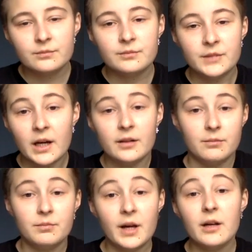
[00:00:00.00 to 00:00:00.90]
Yeah,
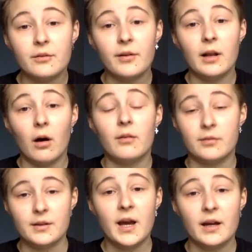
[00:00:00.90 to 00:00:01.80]
you fell off,
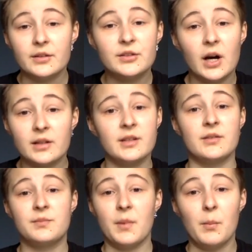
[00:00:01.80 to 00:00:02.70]
and yeah, it sucks,
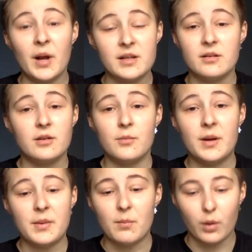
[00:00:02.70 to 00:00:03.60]
it's unpleasant, you may
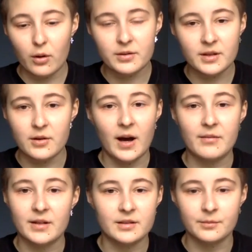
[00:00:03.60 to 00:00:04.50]
be bloated, you're
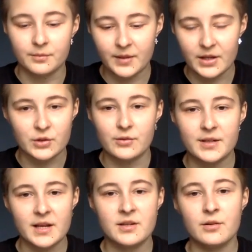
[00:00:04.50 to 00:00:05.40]
having some
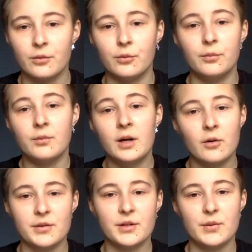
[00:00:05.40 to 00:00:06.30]
gastrointestinal
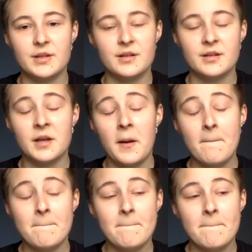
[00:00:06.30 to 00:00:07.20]
consequences.
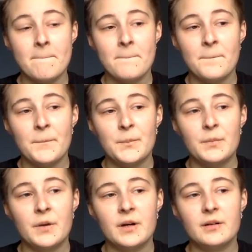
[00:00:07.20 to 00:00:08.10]

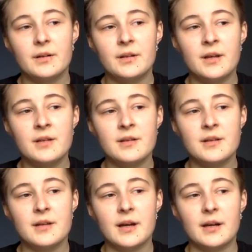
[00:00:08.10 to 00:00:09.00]
But at the end of the
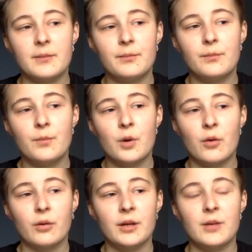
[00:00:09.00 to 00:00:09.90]
day, we're all
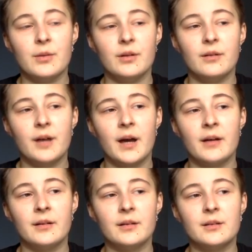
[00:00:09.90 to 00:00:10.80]
human,
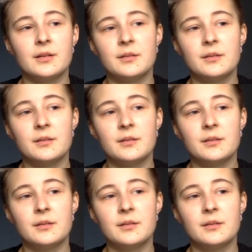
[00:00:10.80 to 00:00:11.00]
and